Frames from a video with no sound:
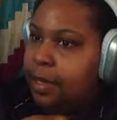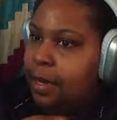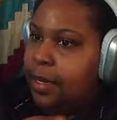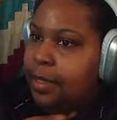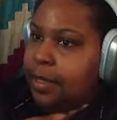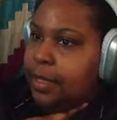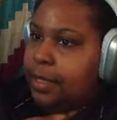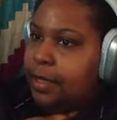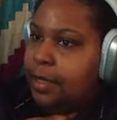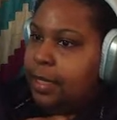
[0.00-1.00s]

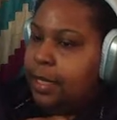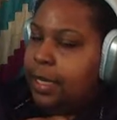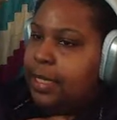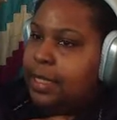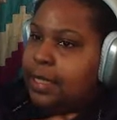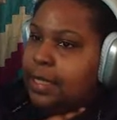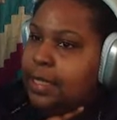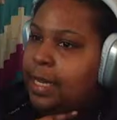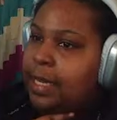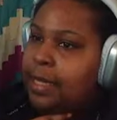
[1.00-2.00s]
130, it's still
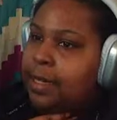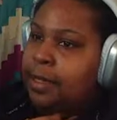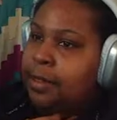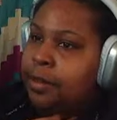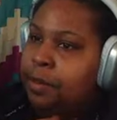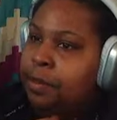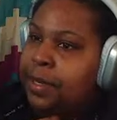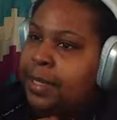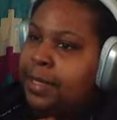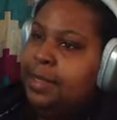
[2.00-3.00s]
saying
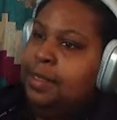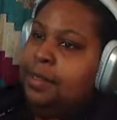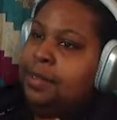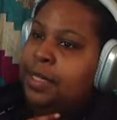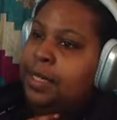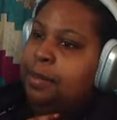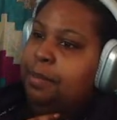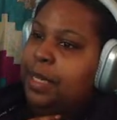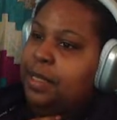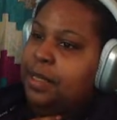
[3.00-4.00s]
33.3
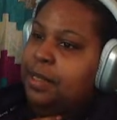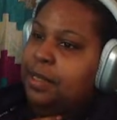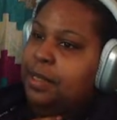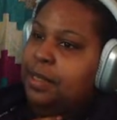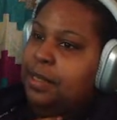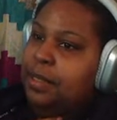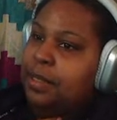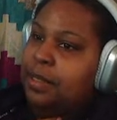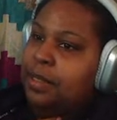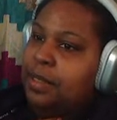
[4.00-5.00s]
pixels.
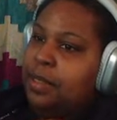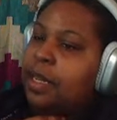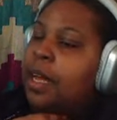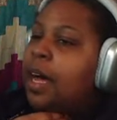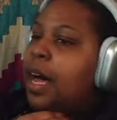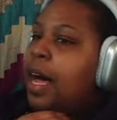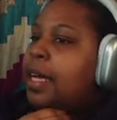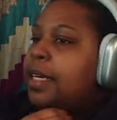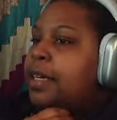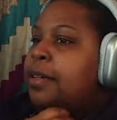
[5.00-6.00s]

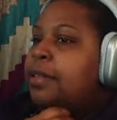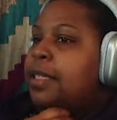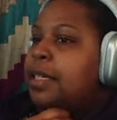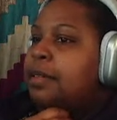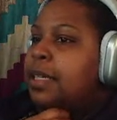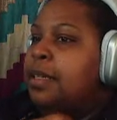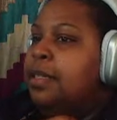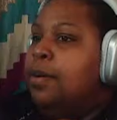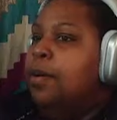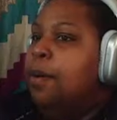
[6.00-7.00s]
Ah, no, there we go.
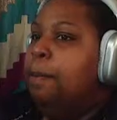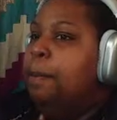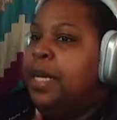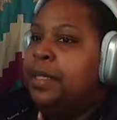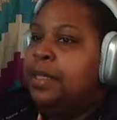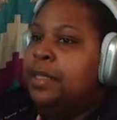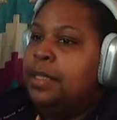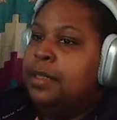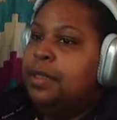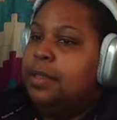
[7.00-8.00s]
The whole button
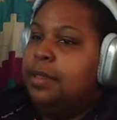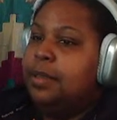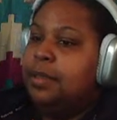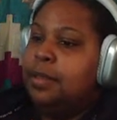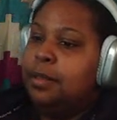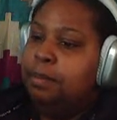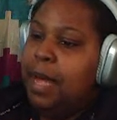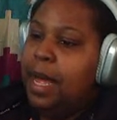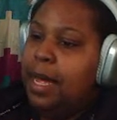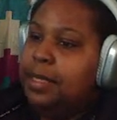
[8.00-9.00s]
is
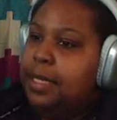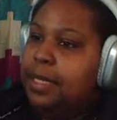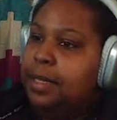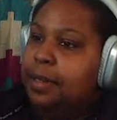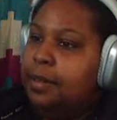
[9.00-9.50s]
passing.